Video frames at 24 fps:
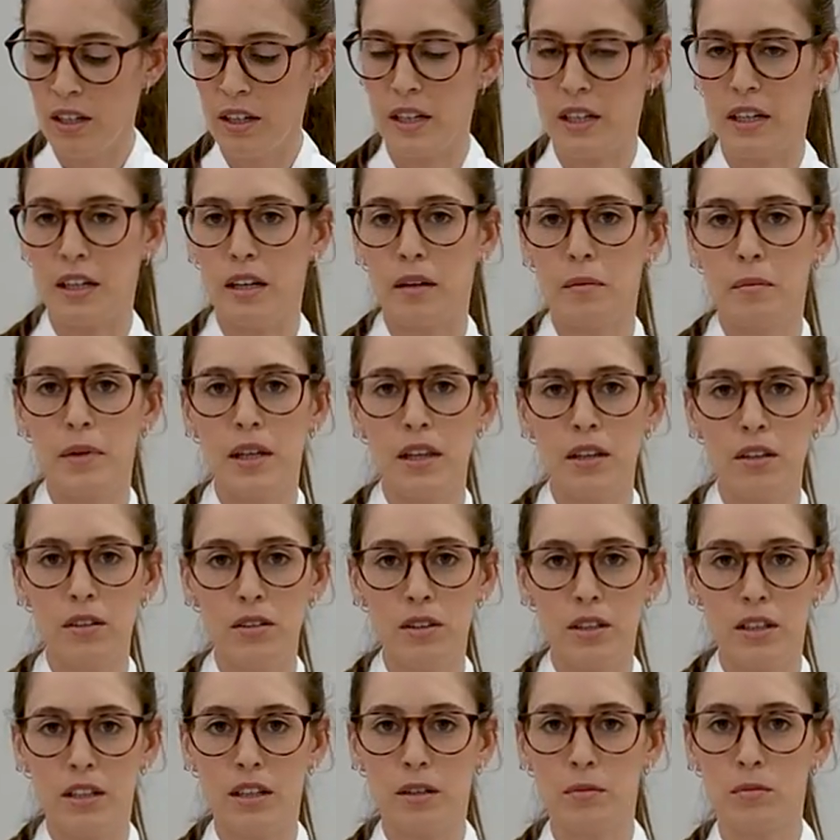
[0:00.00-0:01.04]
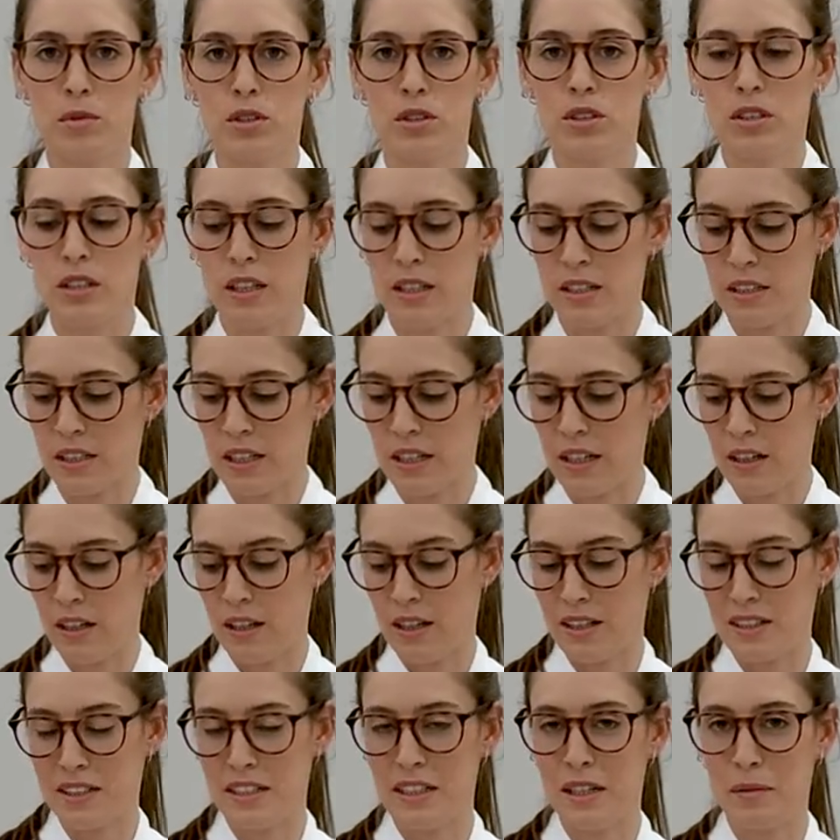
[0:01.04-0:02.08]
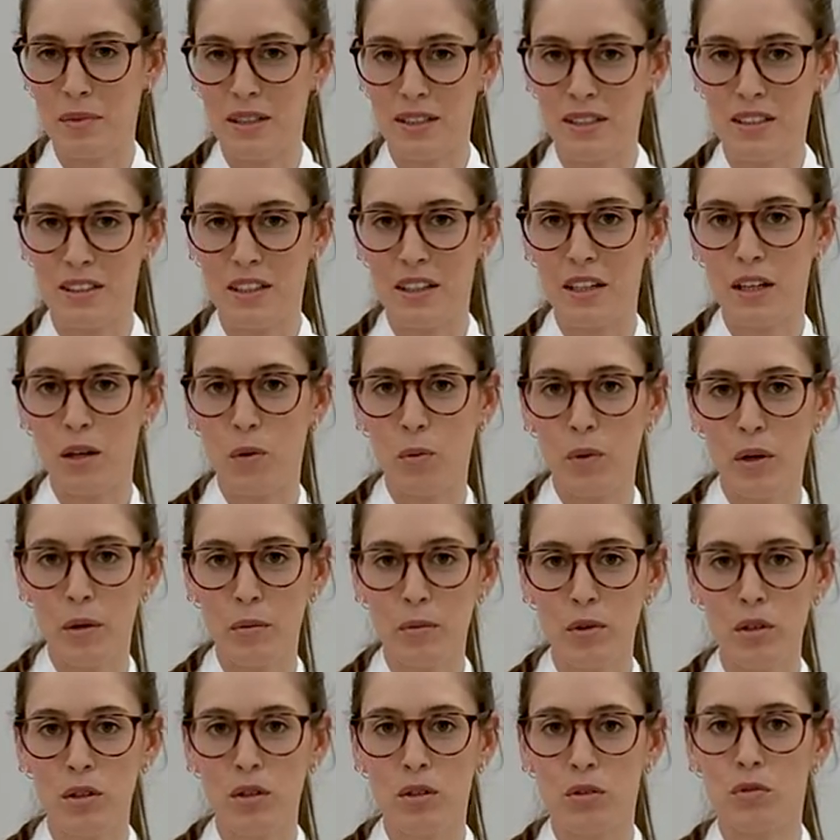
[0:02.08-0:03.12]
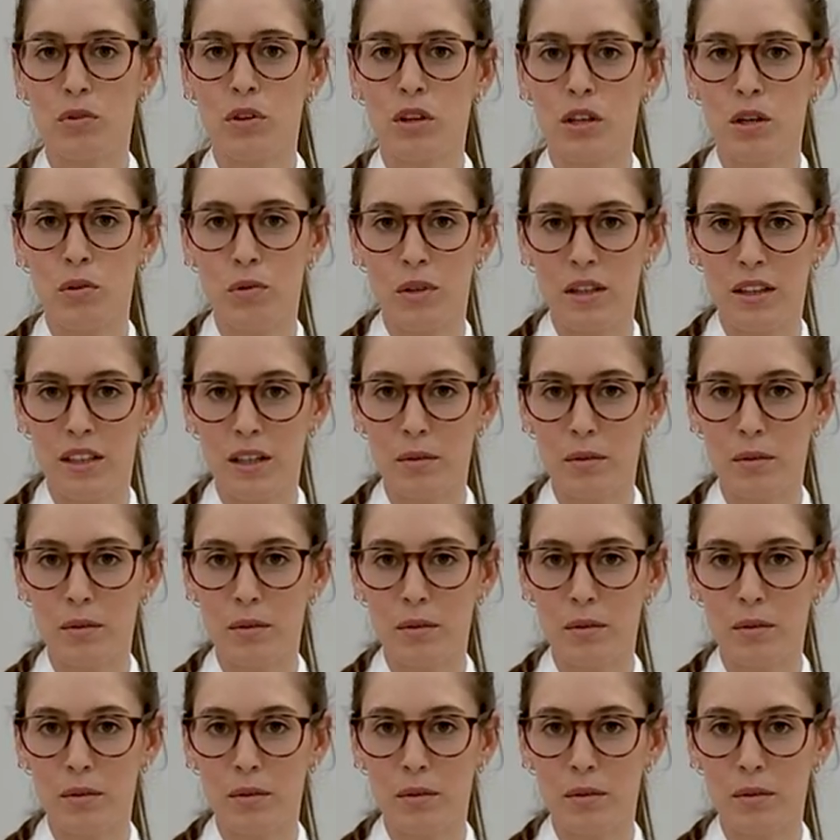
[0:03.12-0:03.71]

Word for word: And in the middle, we have egg yolks, with 50% of water.